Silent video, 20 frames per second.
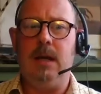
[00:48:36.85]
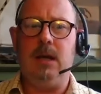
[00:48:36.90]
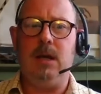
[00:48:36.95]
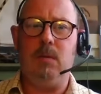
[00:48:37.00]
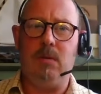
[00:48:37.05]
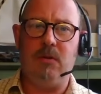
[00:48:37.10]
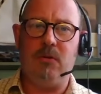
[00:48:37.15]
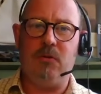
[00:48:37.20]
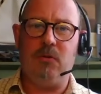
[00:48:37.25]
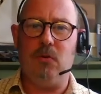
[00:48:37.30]

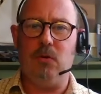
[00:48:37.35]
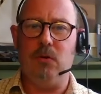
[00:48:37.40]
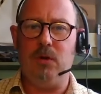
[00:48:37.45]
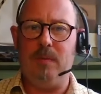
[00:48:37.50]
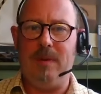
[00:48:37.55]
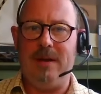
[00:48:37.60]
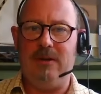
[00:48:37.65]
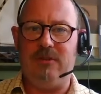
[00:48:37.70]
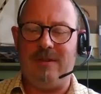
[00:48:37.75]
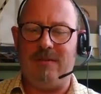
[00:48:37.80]
you would have thought
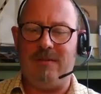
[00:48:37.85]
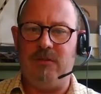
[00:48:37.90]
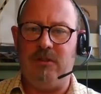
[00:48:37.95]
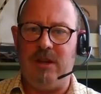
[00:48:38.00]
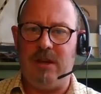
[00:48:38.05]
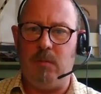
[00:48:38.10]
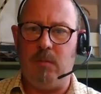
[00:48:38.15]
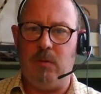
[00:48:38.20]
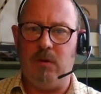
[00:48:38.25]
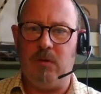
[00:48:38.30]
the B
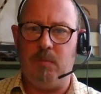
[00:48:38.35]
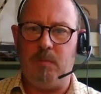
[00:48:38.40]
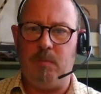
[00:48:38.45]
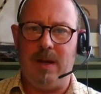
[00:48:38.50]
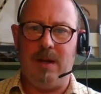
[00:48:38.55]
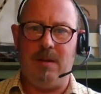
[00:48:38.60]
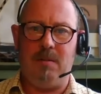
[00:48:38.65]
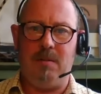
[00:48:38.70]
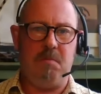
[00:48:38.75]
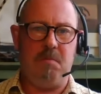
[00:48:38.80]
seventeen would have
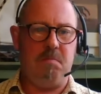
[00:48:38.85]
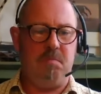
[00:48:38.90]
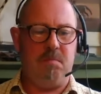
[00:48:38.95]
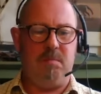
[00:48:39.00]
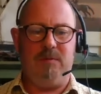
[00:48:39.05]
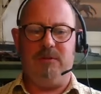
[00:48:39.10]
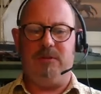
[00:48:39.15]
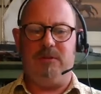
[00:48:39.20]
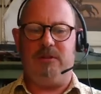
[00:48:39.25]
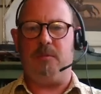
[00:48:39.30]
been
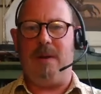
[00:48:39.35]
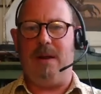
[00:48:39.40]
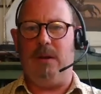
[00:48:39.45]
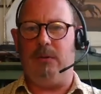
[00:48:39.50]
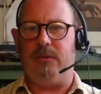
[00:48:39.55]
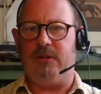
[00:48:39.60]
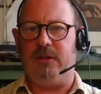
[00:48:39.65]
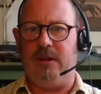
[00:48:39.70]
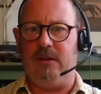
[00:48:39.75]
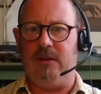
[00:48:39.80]

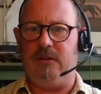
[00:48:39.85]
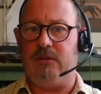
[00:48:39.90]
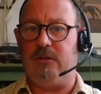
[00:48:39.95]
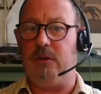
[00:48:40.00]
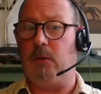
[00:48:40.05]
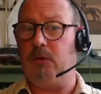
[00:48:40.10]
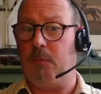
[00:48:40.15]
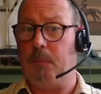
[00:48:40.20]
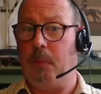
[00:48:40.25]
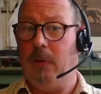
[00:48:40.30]
smelted,
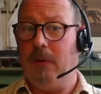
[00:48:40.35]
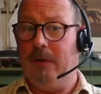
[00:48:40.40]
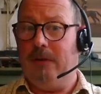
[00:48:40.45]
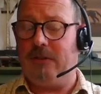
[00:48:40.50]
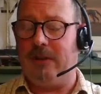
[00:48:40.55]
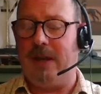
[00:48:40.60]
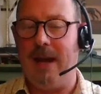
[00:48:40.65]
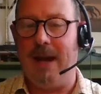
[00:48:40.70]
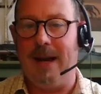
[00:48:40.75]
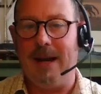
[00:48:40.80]
sold to Boy
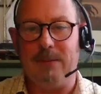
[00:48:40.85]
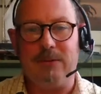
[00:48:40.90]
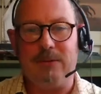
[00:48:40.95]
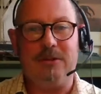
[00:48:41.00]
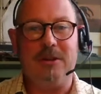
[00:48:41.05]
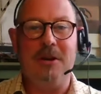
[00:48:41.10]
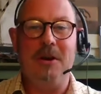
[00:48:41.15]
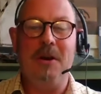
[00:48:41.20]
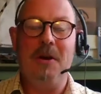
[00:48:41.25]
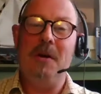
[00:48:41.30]

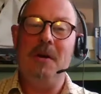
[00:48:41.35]
Scouts,